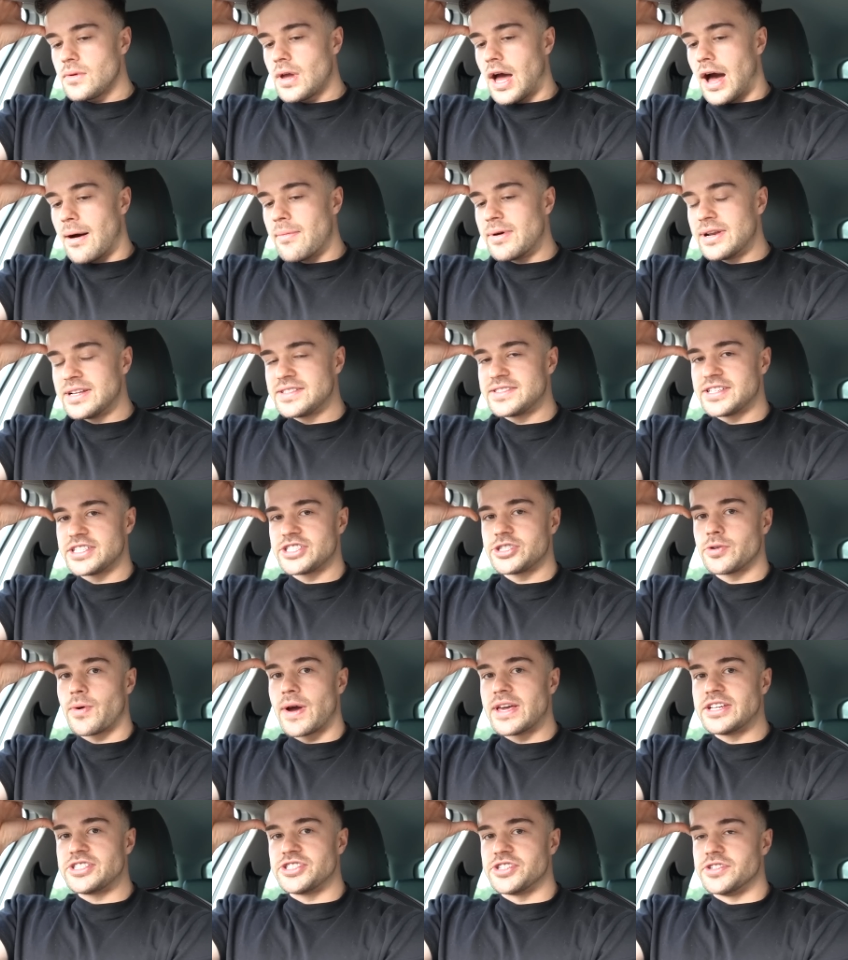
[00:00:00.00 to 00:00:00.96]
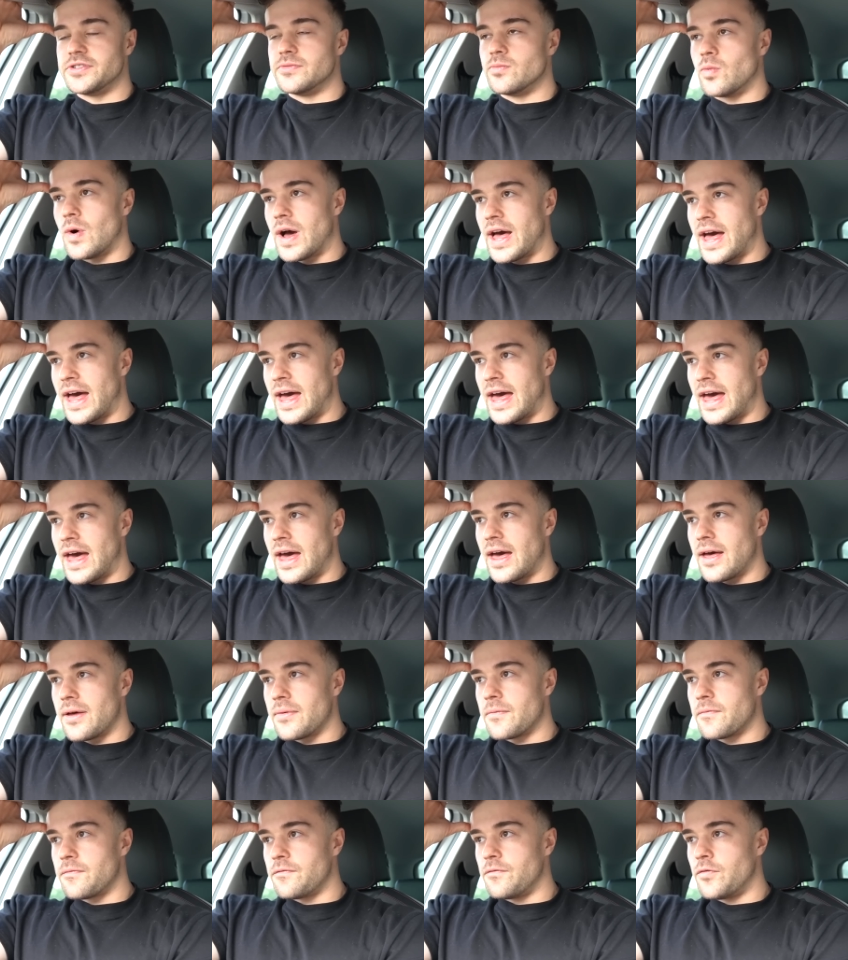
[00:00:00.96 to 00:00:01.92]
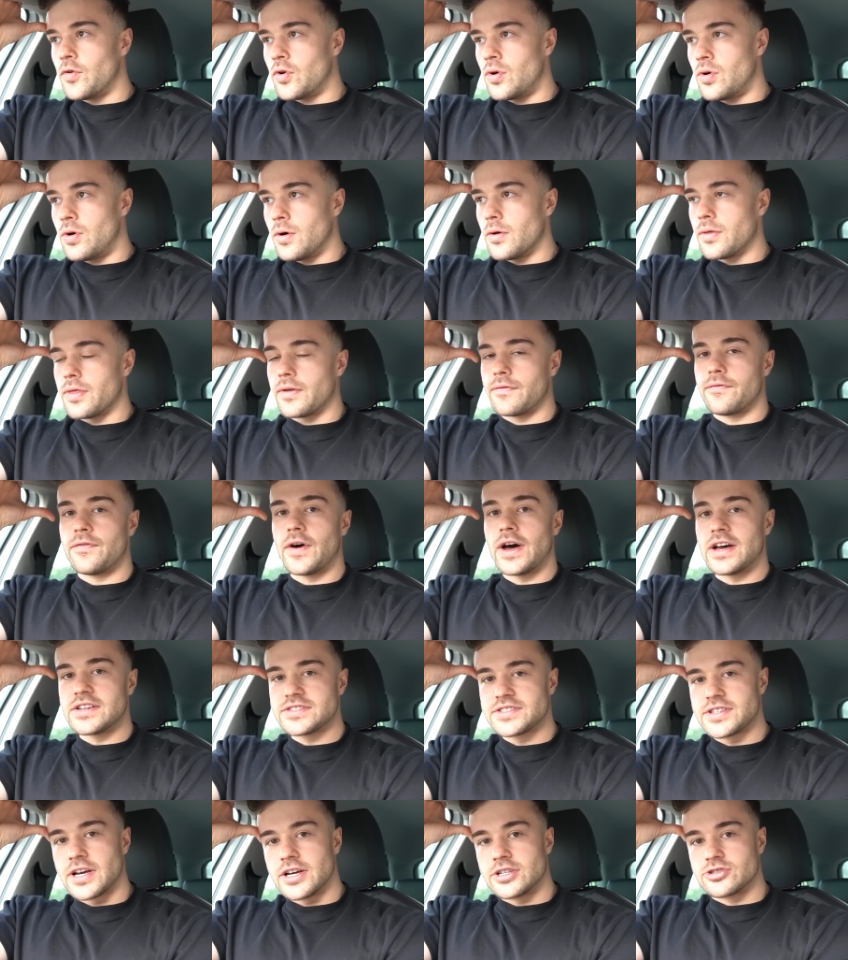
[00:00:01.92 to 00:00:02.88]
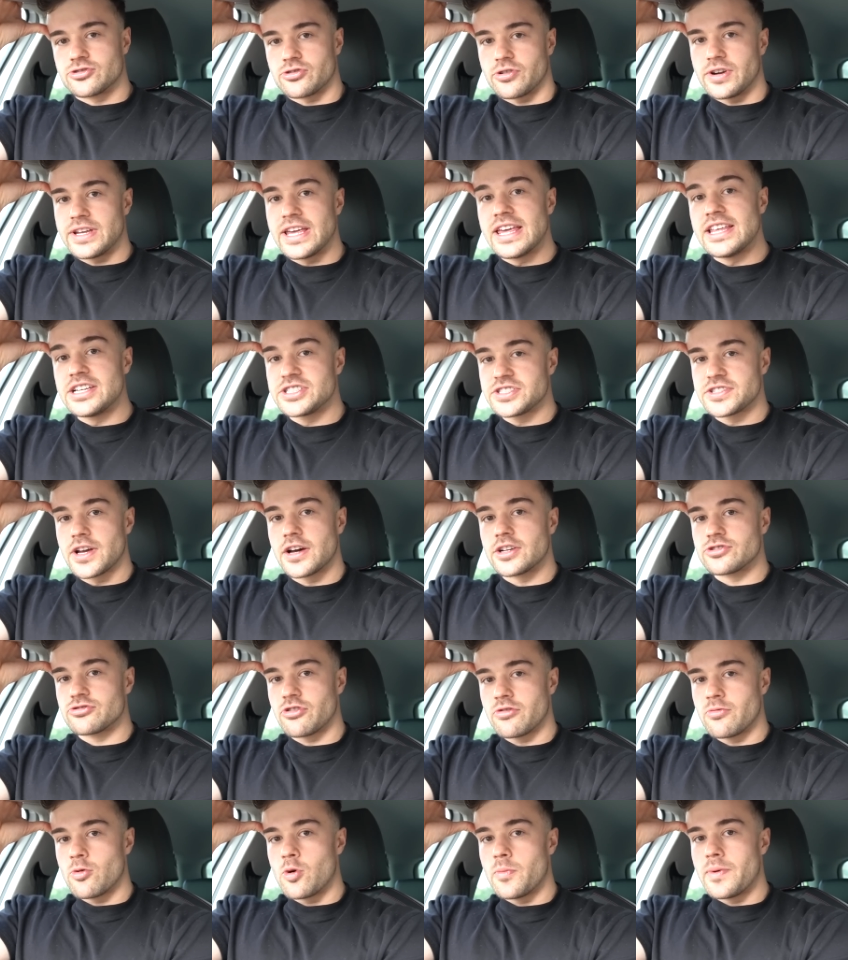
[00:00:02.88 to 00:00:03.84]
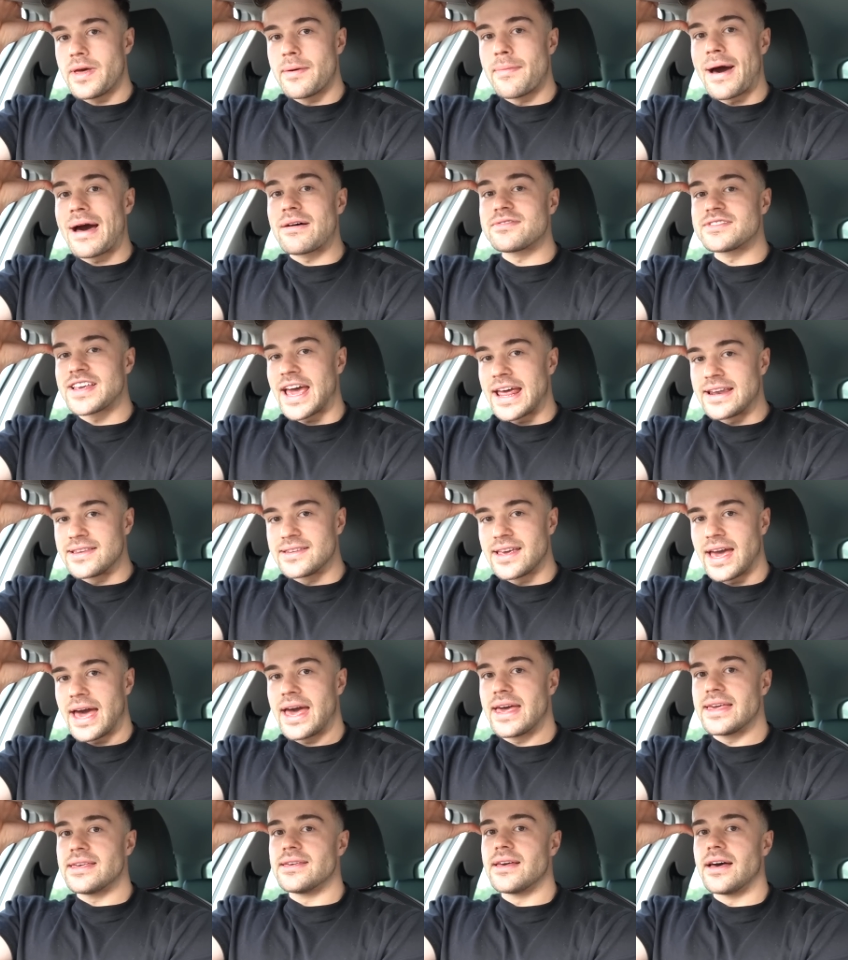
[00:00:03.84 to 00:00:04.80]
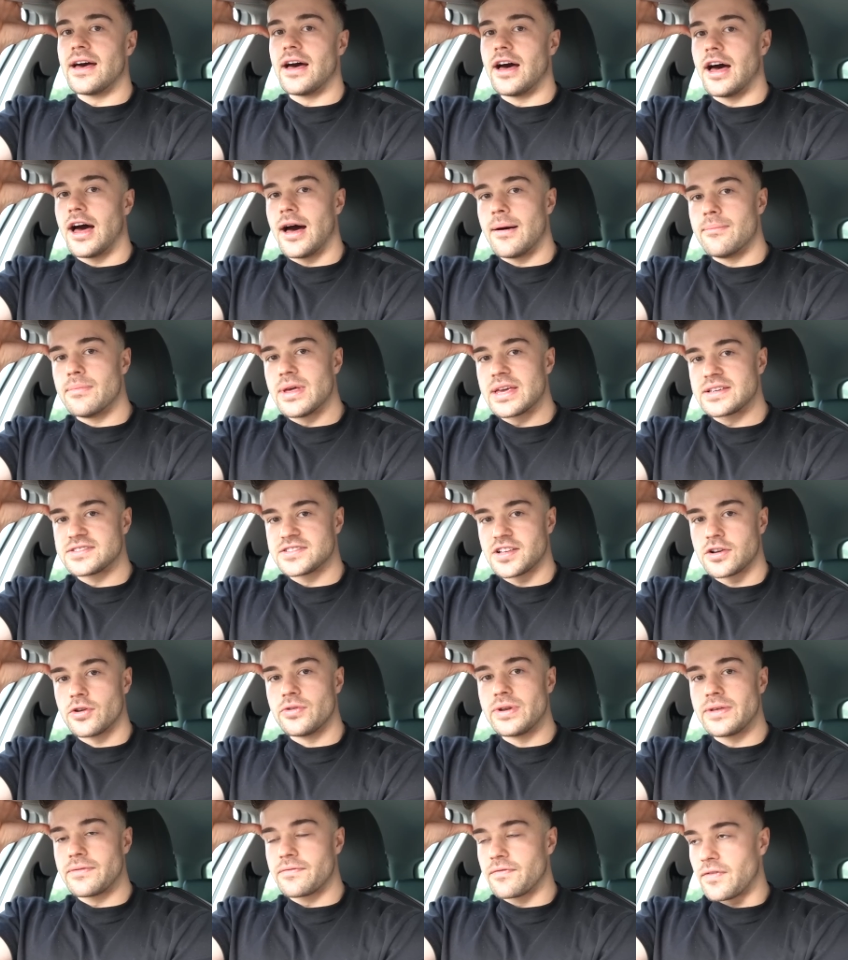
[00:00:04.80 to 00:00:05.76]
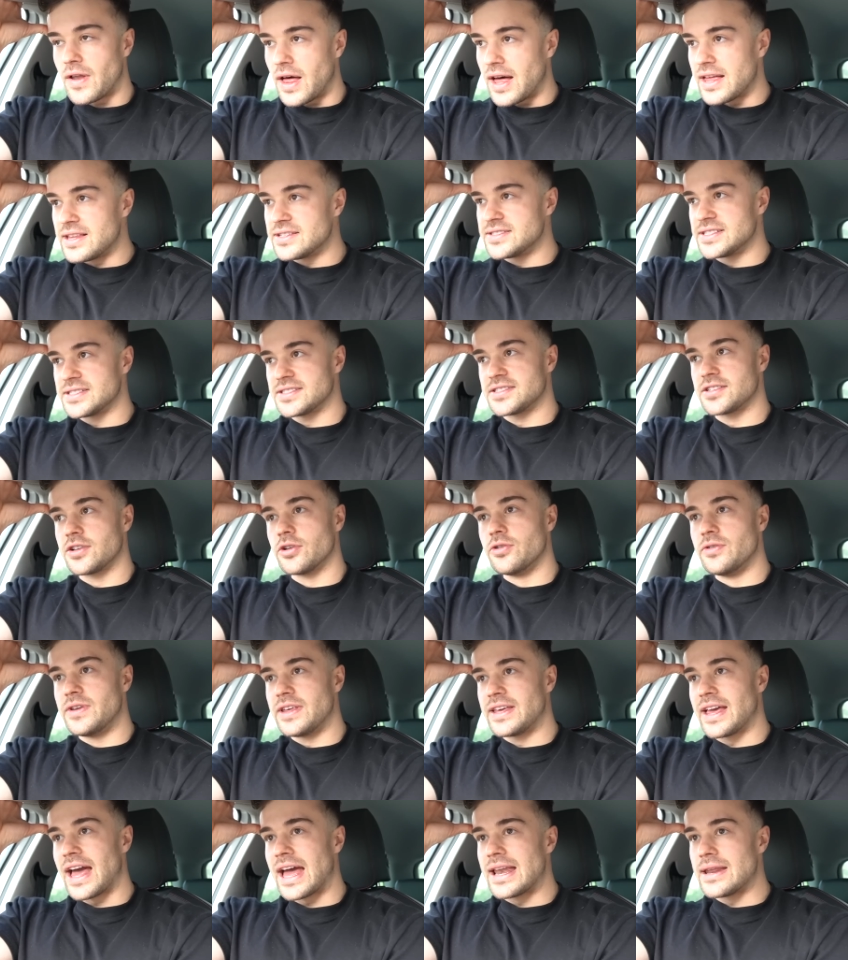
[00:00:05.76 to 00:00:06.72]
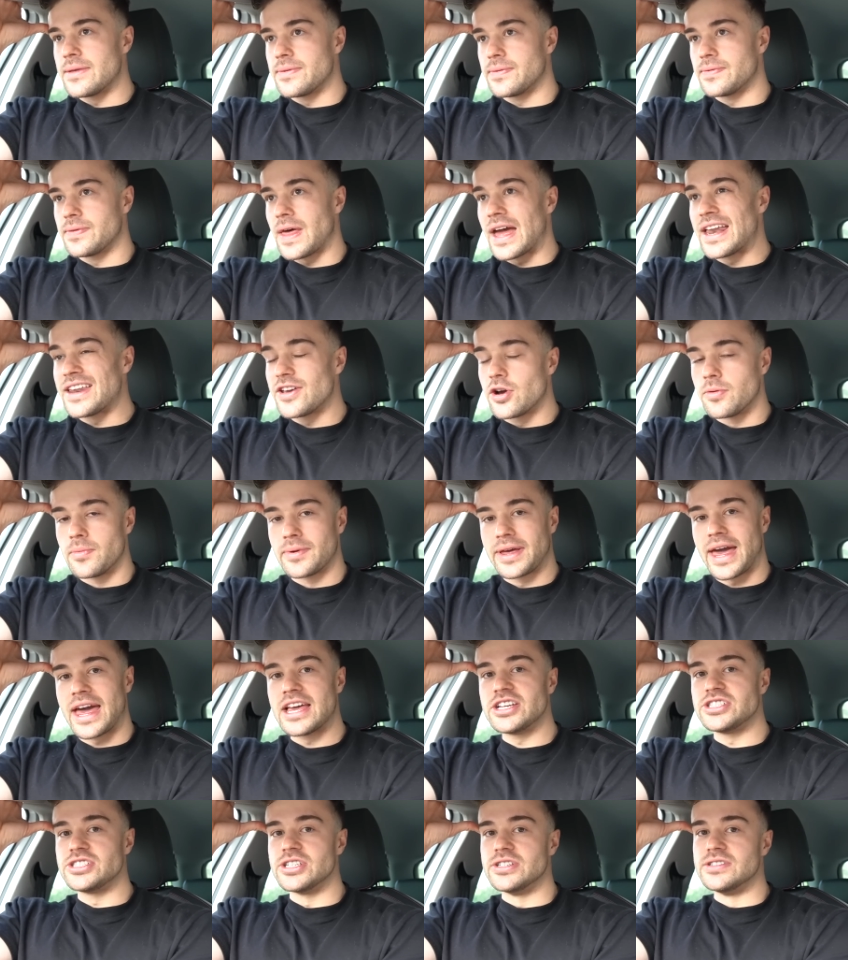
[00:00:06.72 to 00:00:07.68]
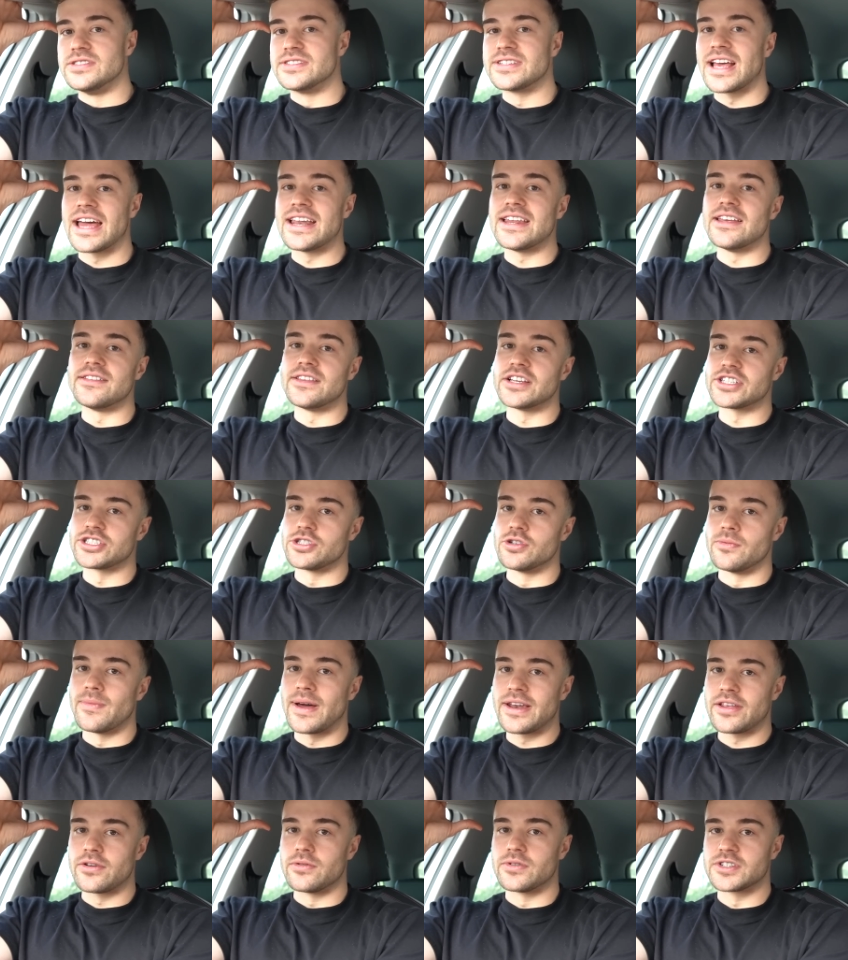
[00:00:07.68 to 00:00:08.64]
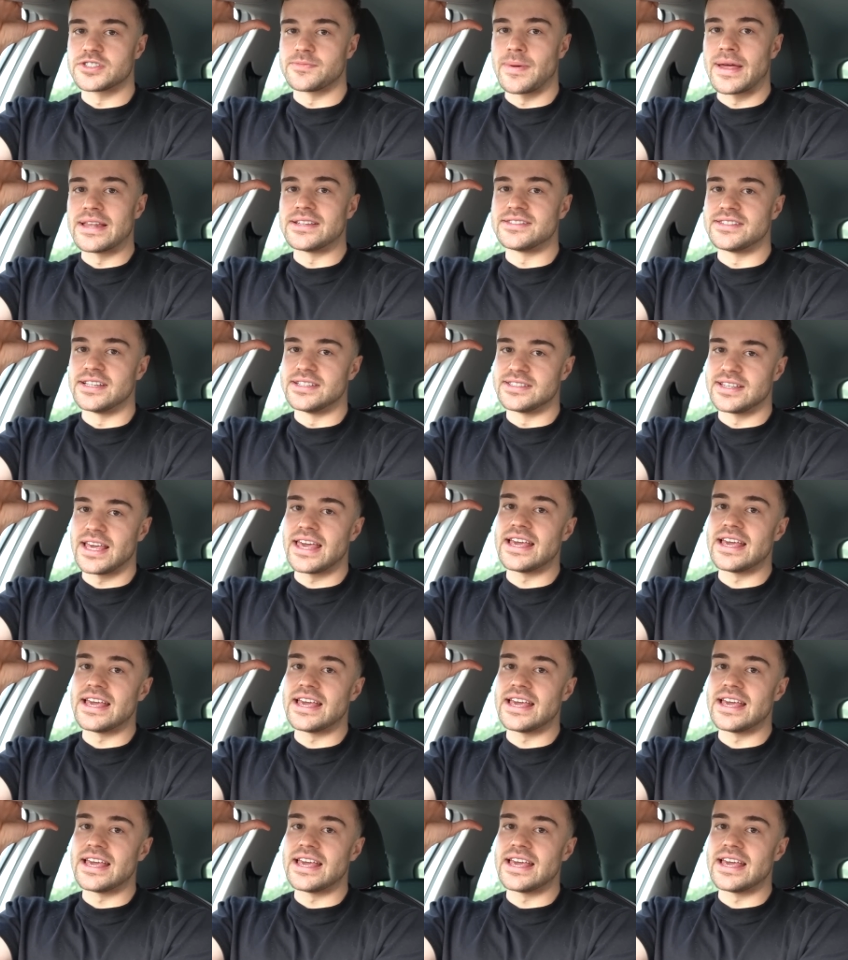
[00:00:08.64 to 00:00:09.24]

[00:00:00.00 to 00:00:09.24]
I'm in a situation where for the first surgery, each surgery will be about 10k, um, excluding flights, excluding any any complications, any additional medical expenses.